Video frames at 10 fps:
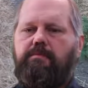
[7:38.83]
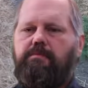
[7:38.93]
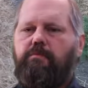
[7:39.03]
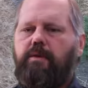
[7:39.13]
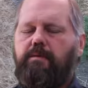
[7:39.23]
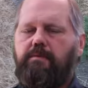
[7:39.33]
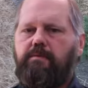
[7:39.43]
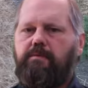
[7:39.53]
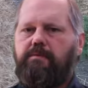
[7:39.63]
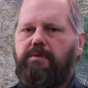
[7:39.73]
We
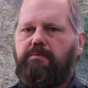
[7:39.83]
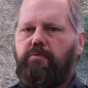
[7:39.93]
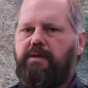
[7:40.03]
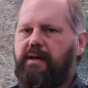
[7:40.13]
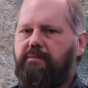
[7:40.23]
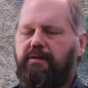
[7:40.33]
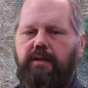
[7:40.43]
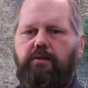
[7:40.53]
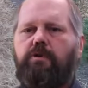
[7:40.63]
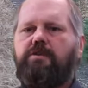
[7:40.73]
would
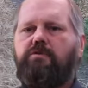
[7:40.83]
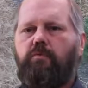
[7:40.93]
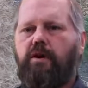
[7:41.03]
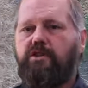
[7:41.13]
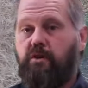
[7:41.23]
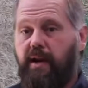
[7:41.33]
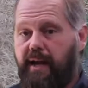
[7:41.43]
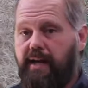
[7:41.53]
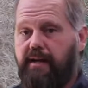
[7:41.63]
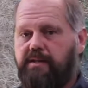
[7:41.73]
definitely want to wash our
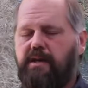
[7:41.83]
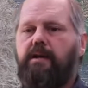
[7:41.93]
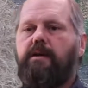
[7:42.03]
hands